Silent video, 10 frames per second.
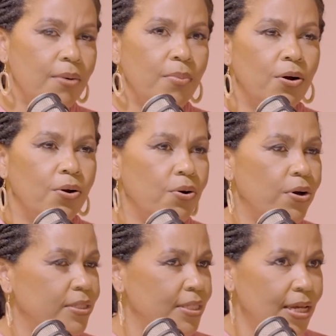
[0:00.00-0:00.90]

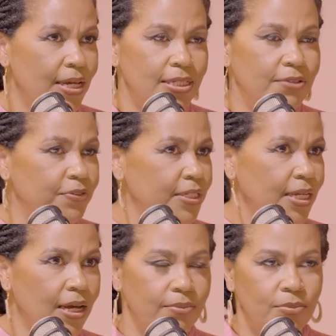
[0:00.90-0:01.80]
across different
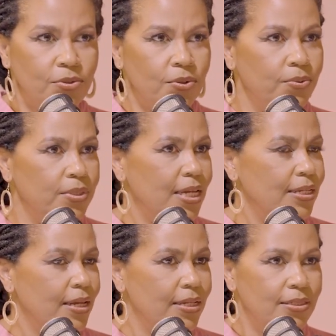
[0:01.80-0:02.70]
time zones
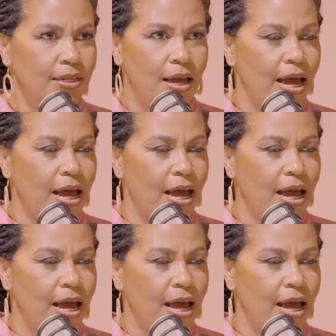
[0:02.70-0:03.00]
and